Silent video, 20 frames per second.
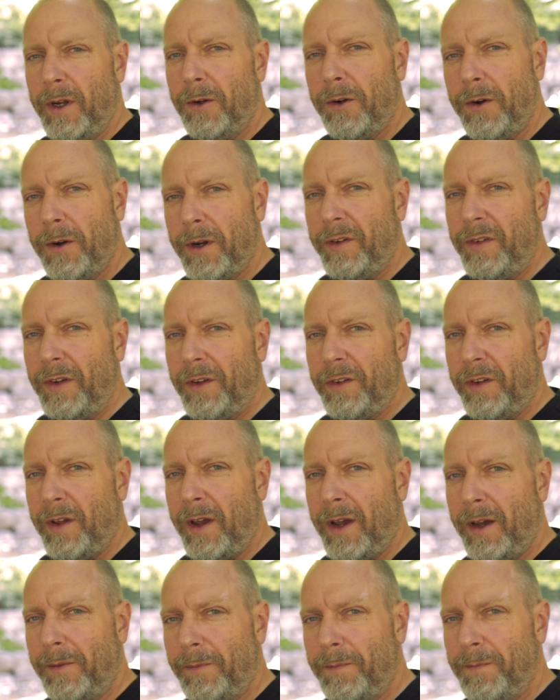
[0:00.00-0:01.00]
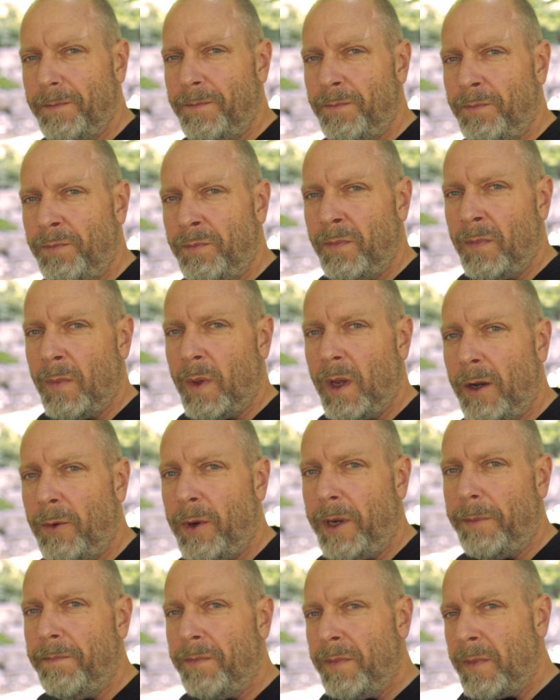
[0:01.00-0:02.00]
How crazy is that?
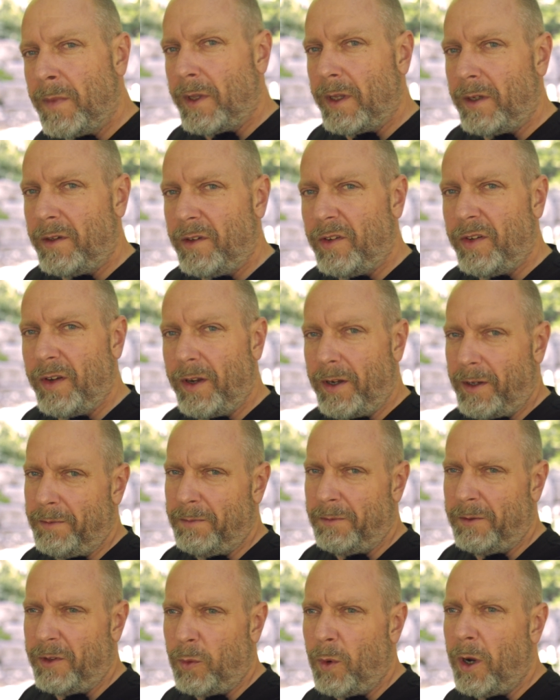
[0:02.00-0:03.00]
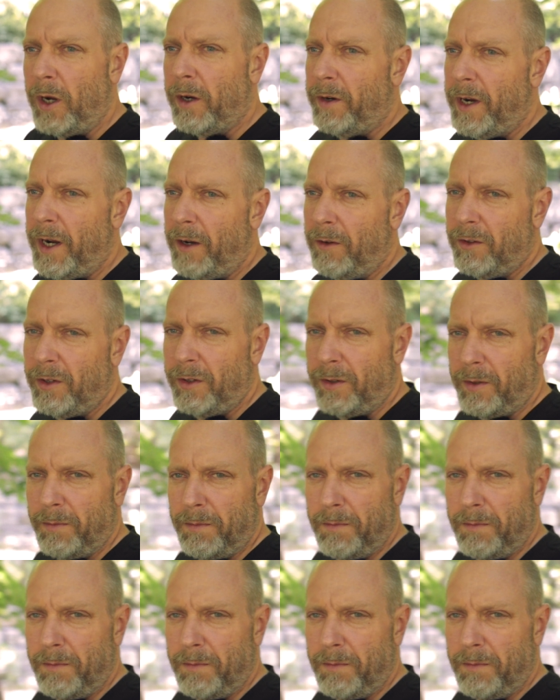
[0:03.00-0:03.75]
Anyway, let's walk around.